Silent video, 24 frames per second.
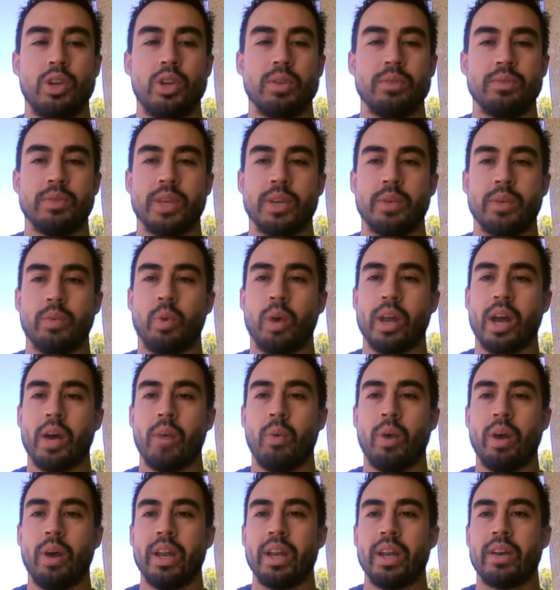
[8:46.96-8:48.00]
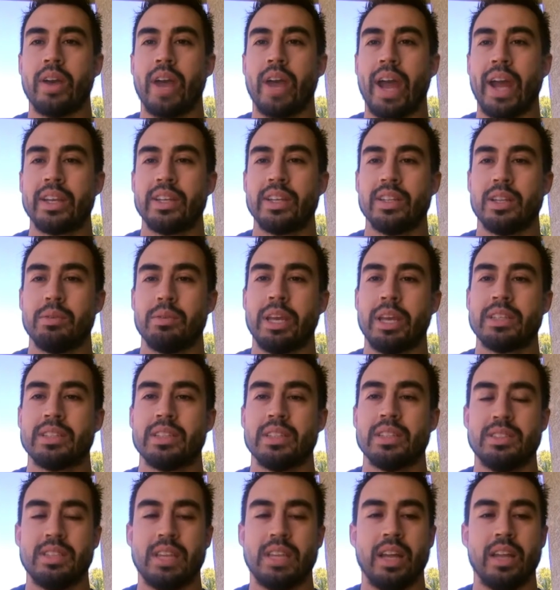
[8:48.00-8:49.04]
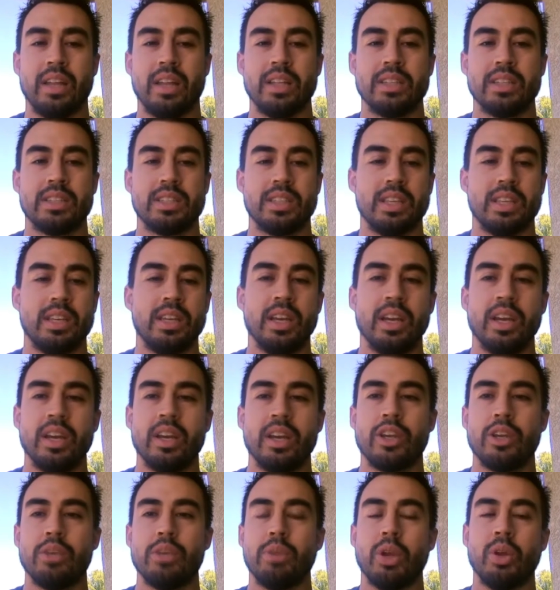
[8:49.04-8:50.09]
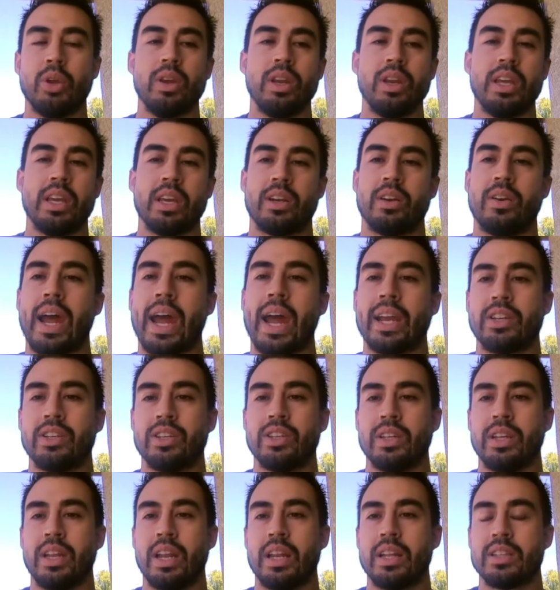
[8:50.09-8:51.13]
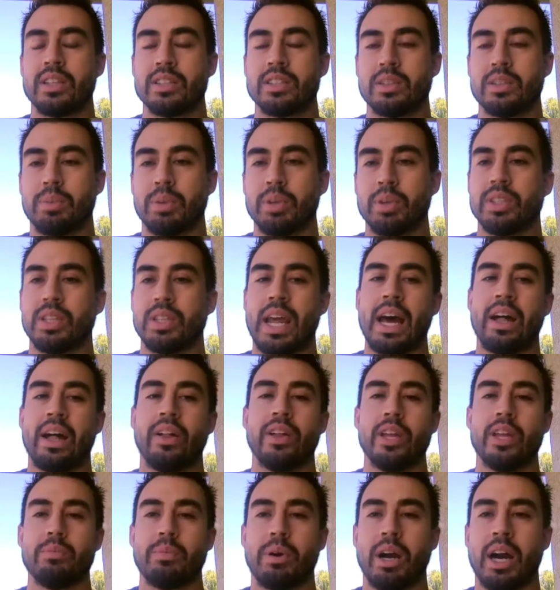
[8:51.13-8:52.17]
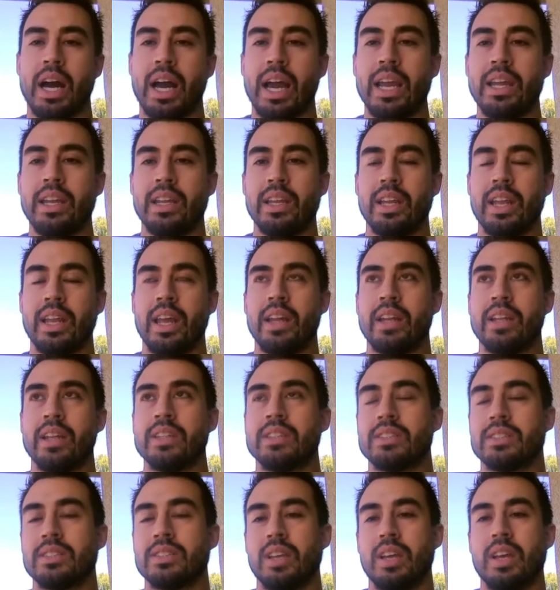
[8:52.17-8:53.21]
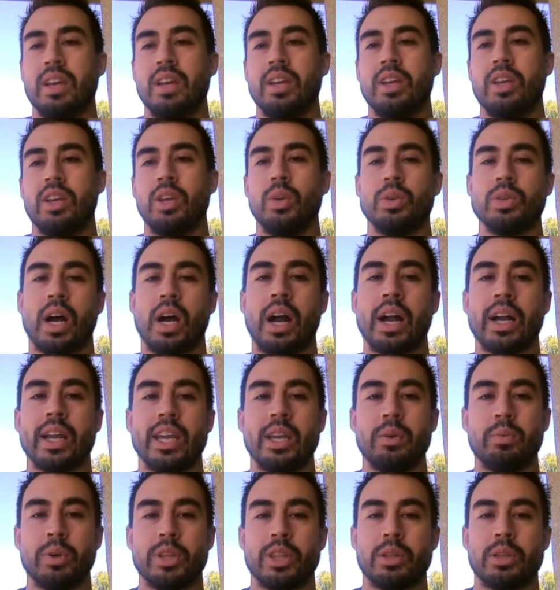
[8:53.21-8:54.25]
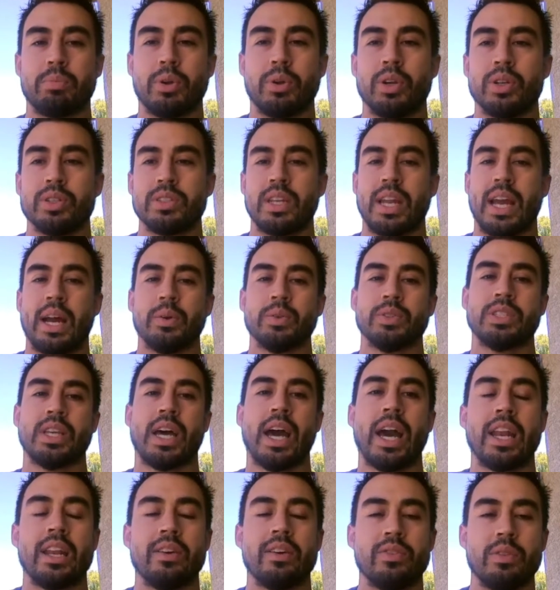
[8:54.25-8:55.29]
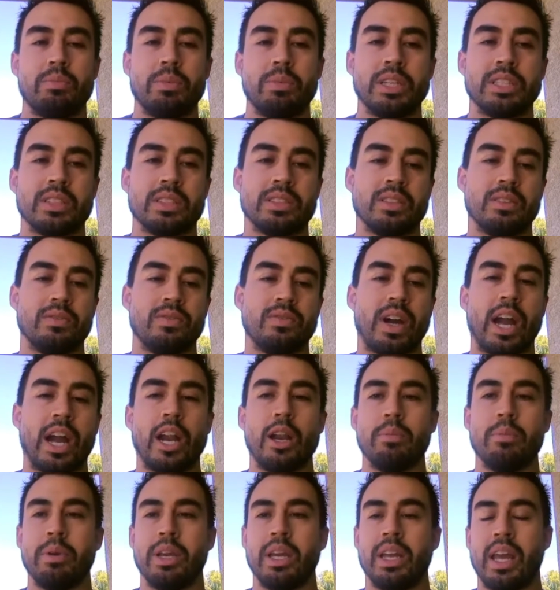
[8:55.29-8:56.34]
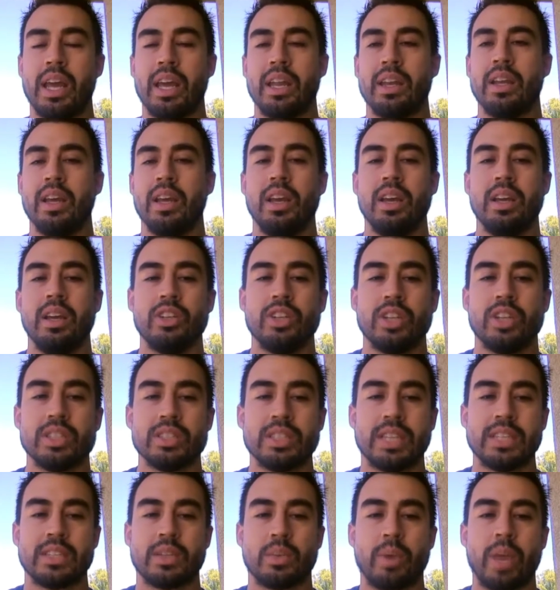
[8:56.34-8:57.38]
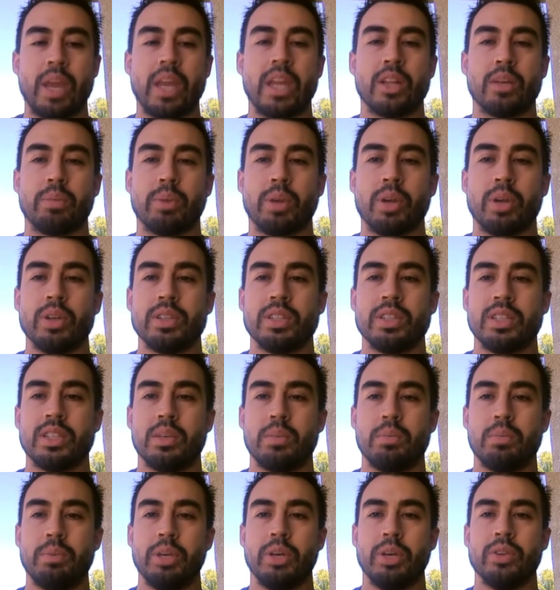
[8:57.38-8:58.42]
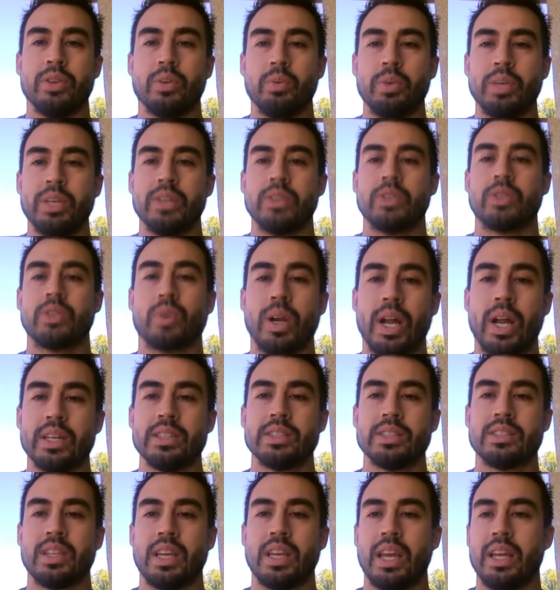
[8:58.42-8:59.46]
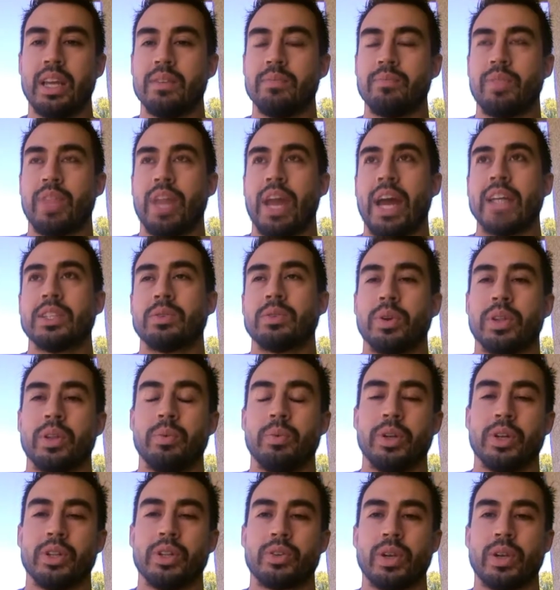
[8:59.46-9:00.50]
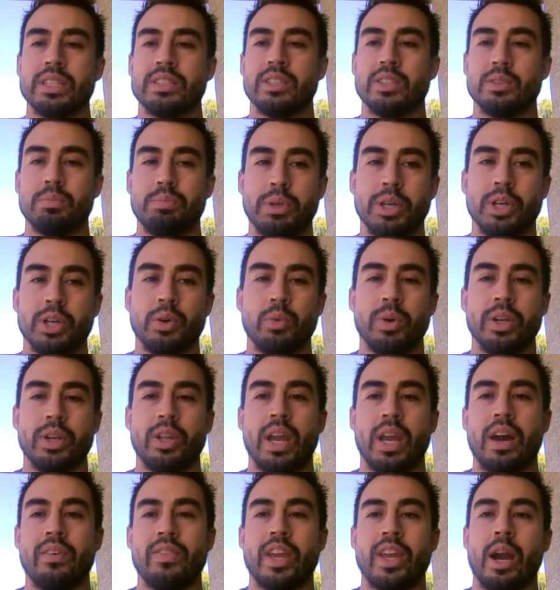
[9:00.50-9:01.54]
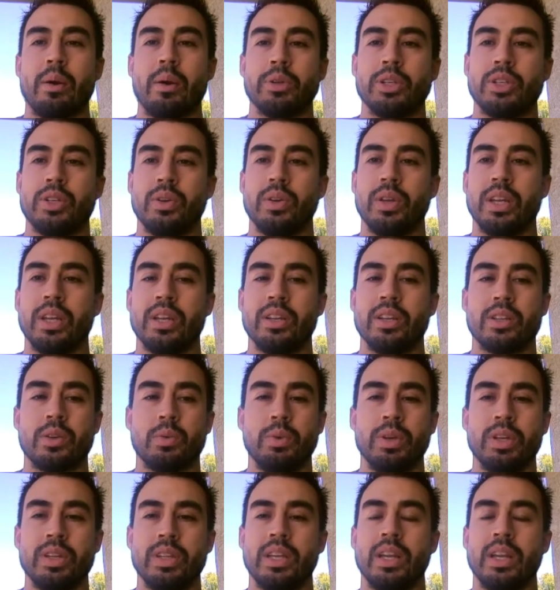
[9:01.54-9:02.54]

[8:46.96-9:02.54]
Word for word: the one-on-one interaction that makes a sell it's the community interaction and it's the personality behind it and it's you talking with the person outside of the business environment and just as a regular person to build the real trust and that's yep. where the trust is built when you have the opportunity to really